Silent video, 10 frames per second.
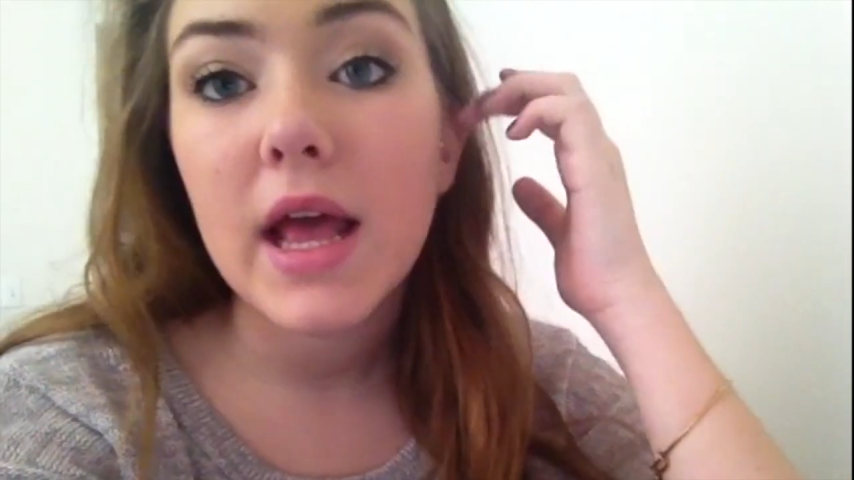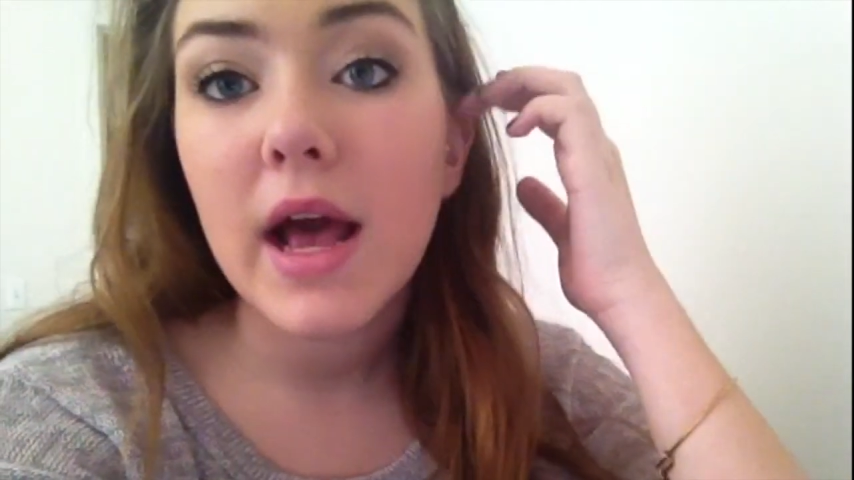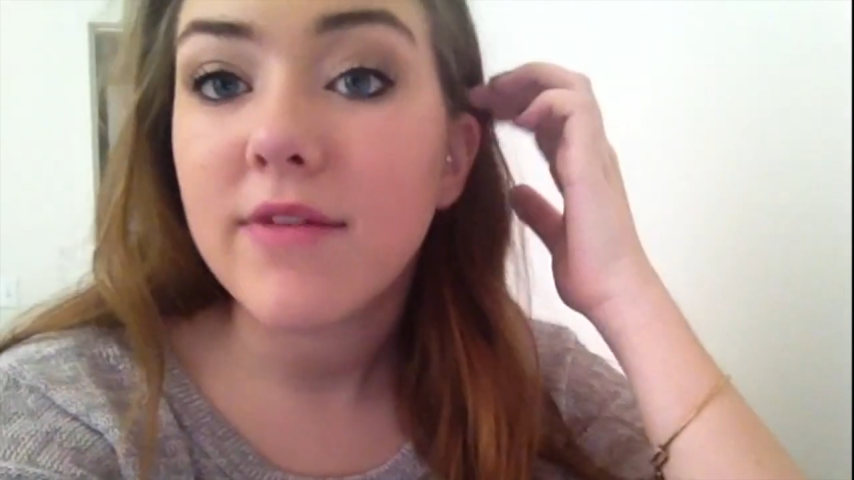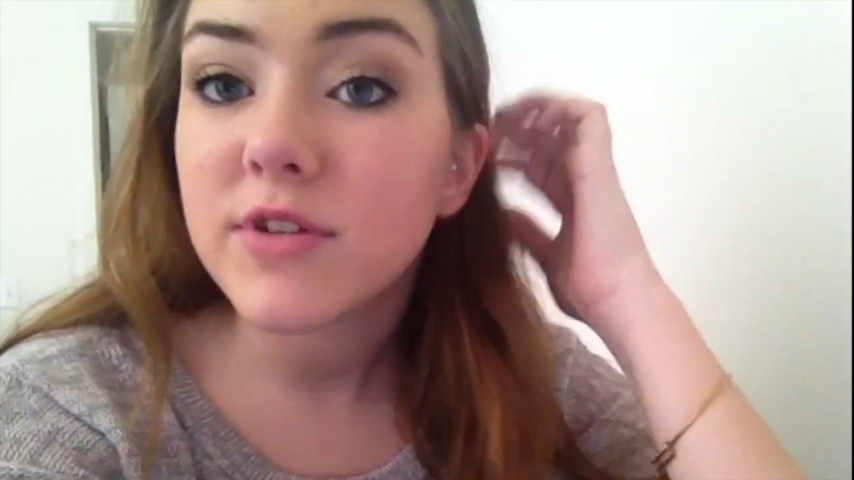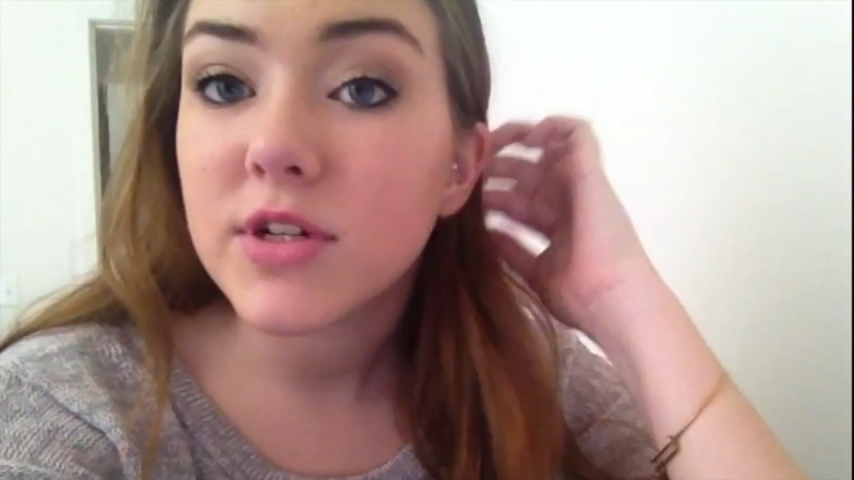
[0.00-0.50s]

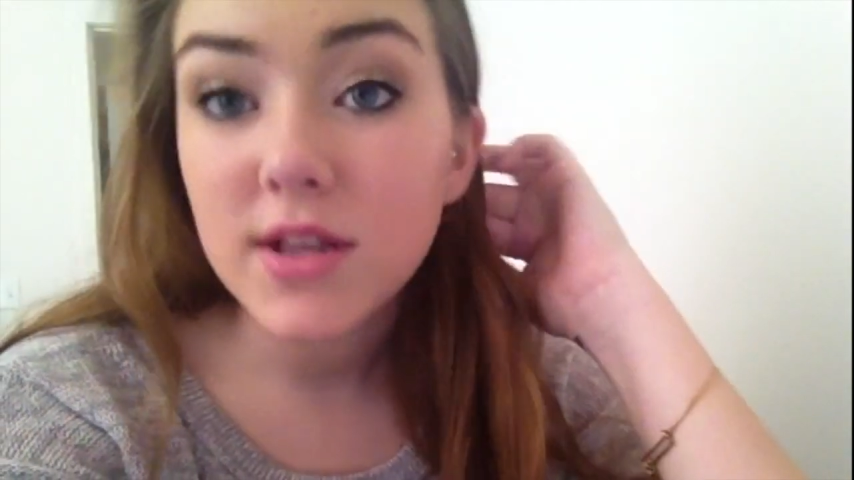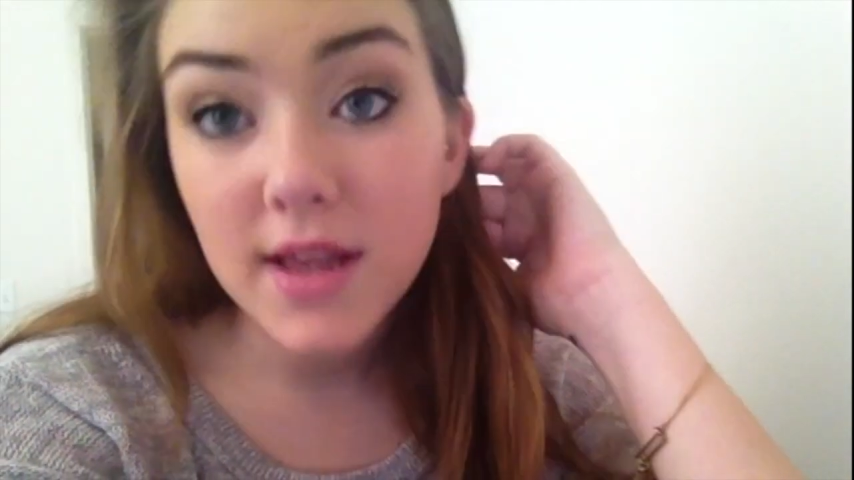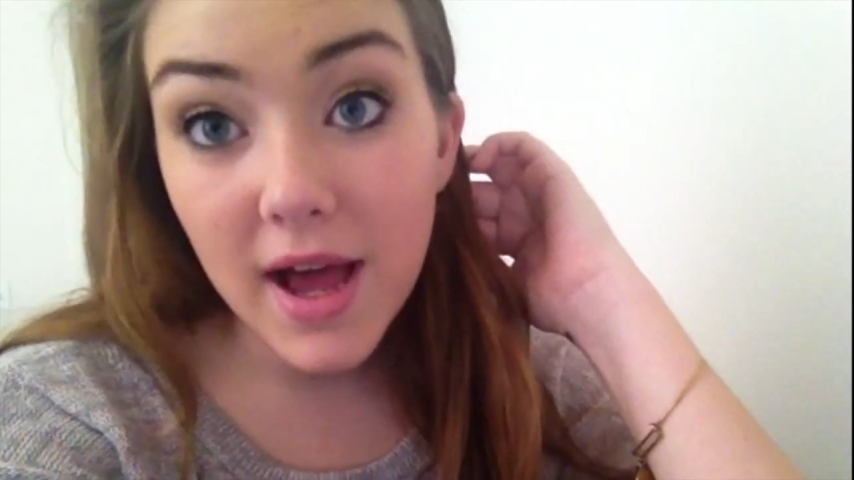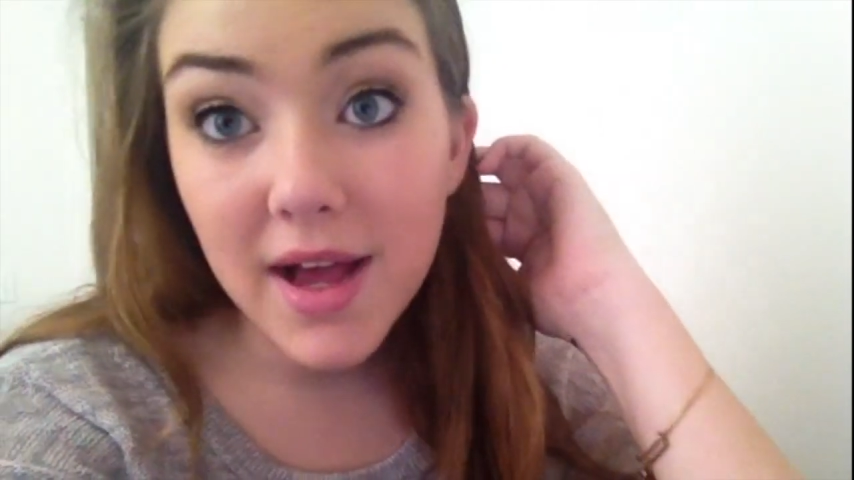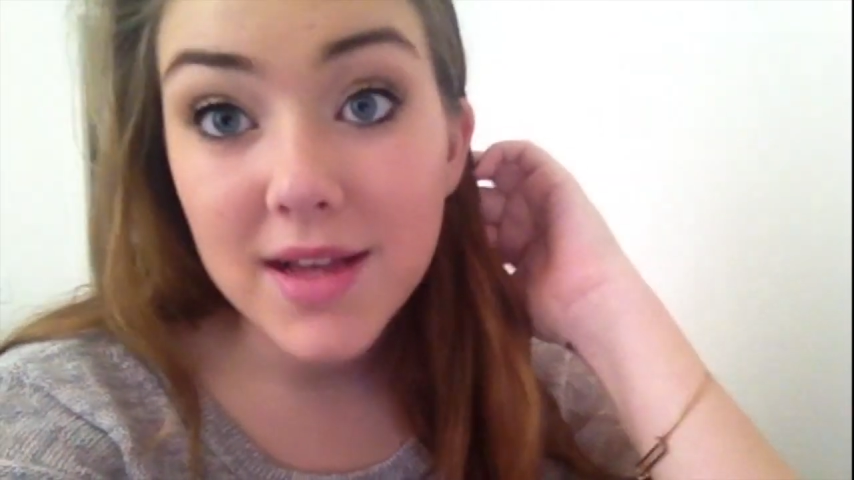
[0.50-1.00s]
after
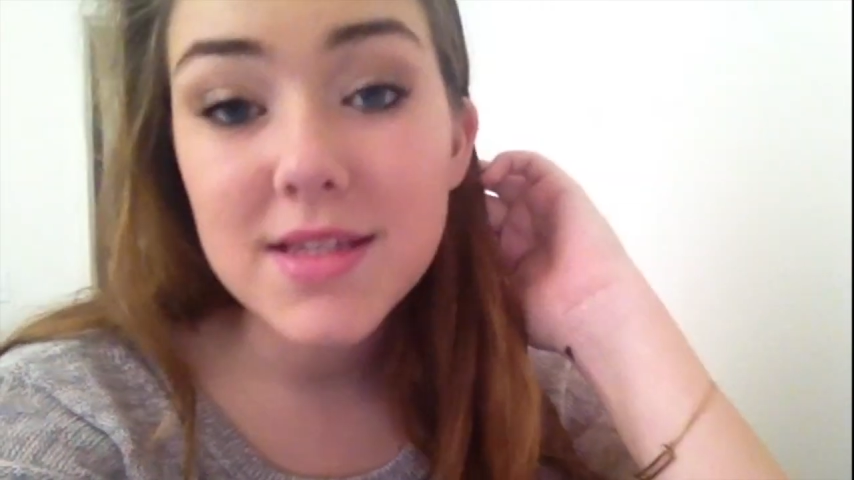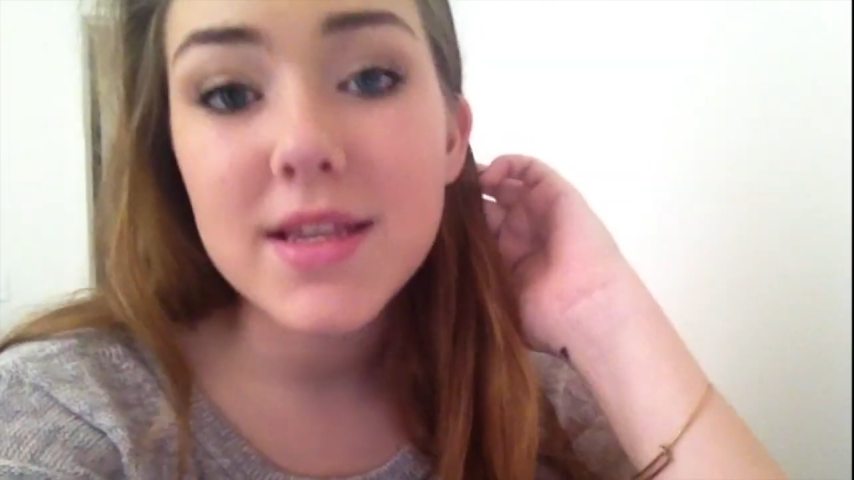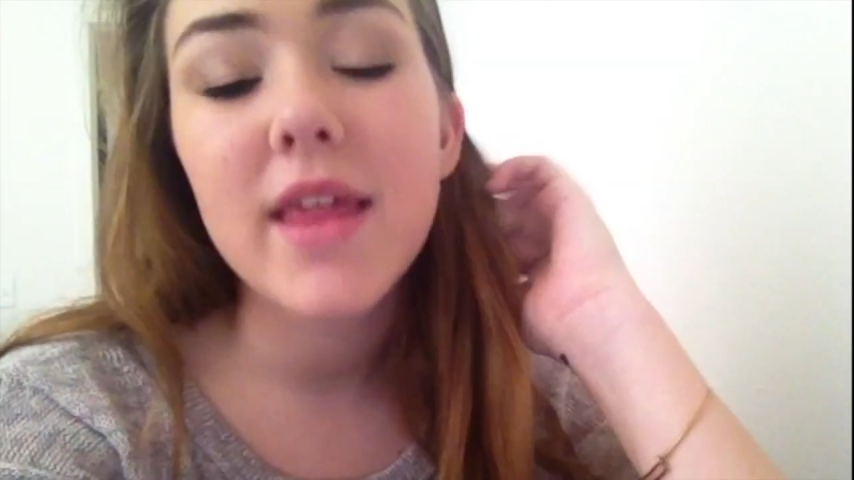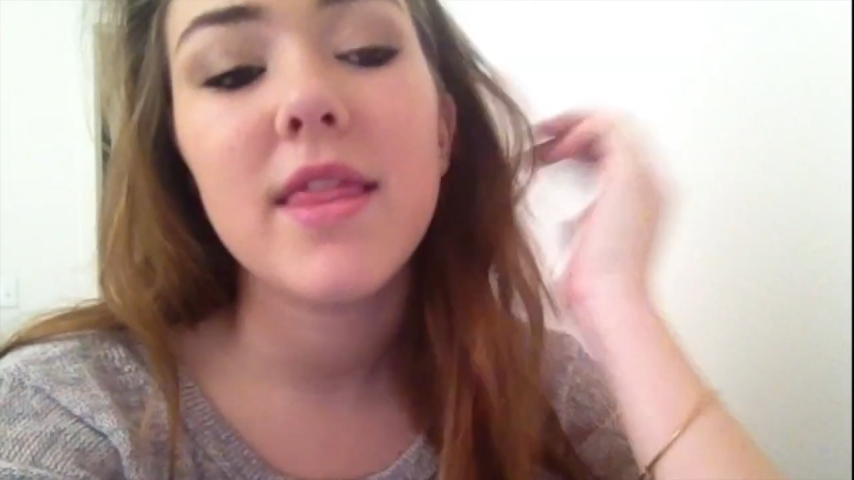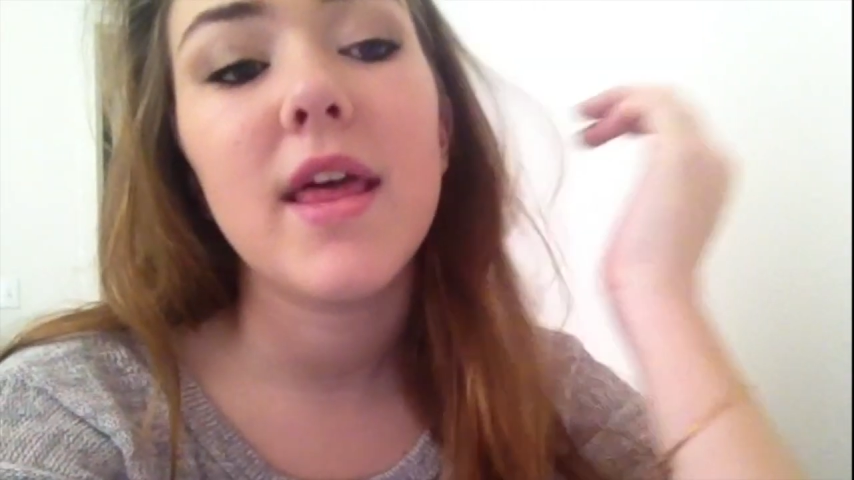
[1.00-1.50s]
class,
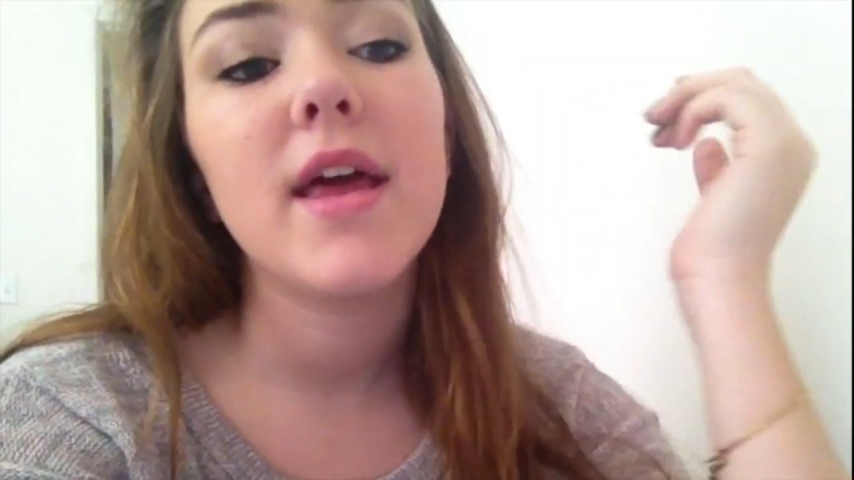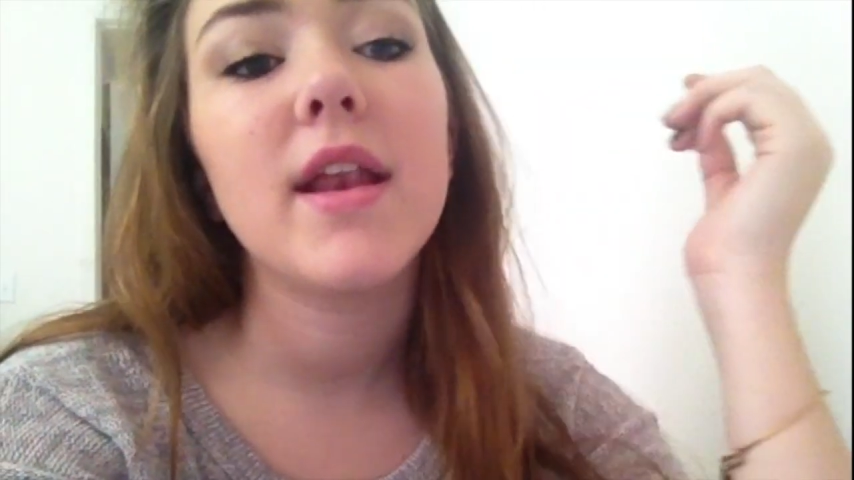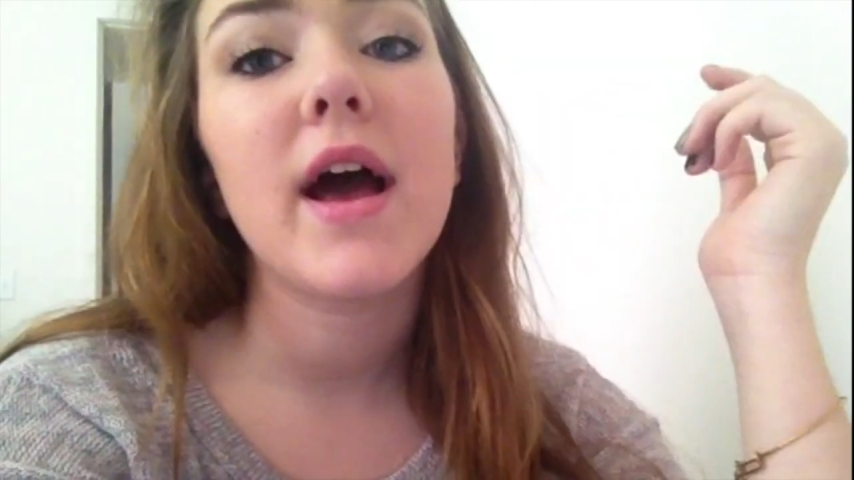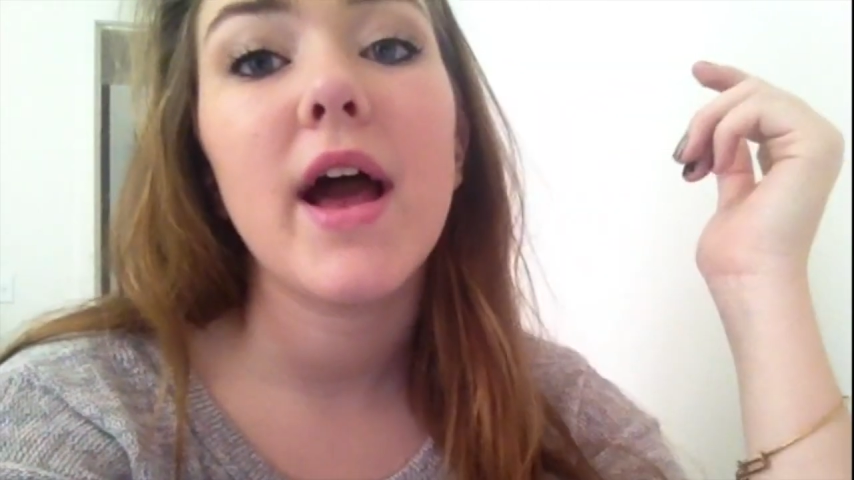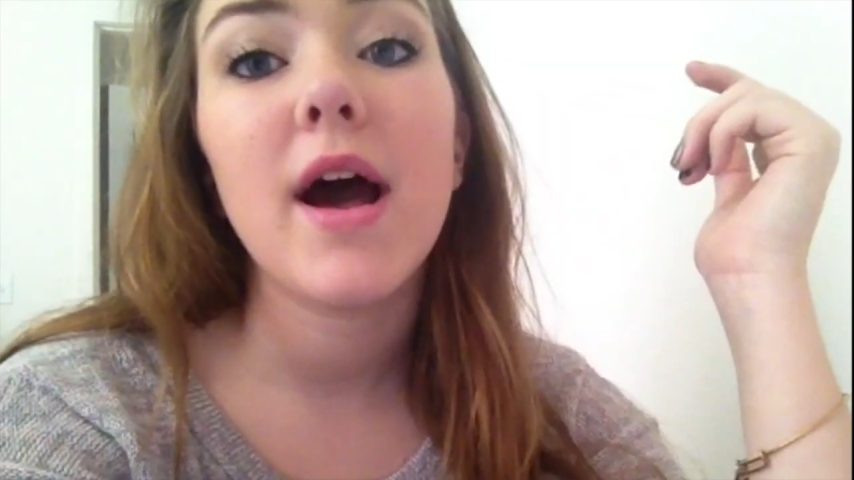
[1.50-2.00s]
and
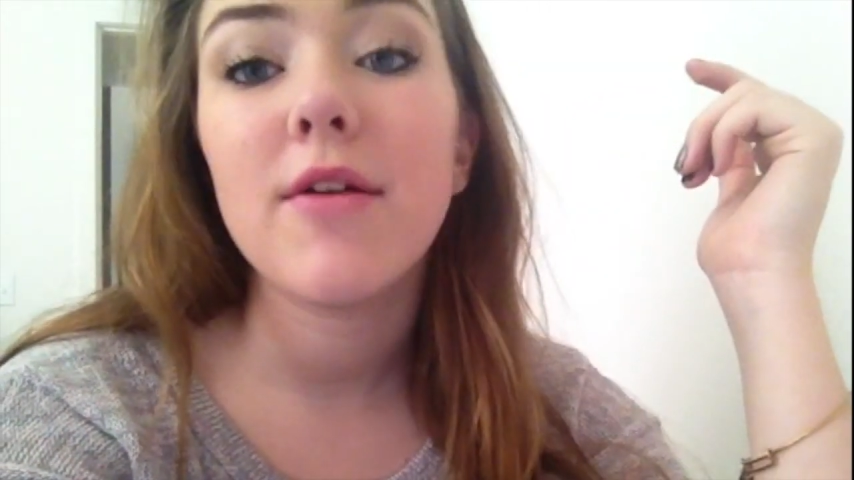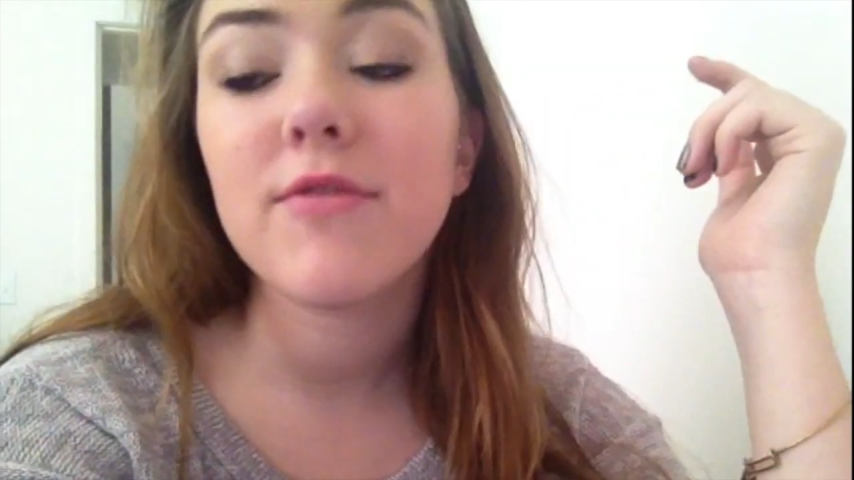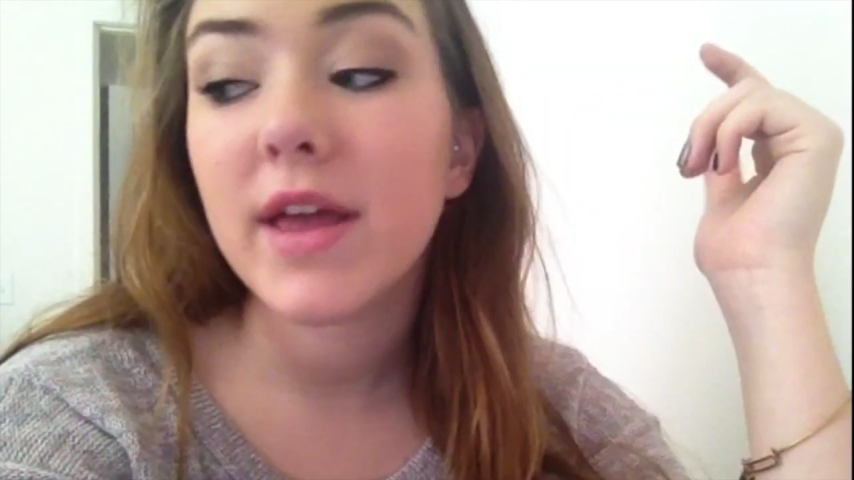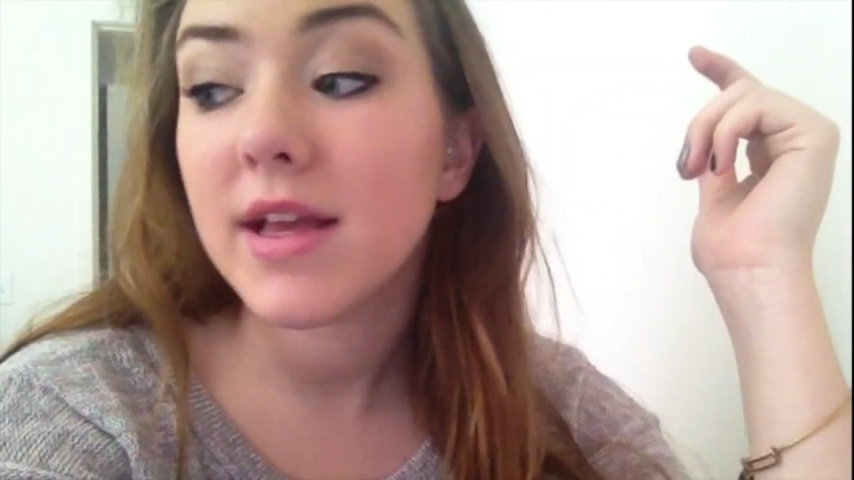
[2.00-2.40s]
then I have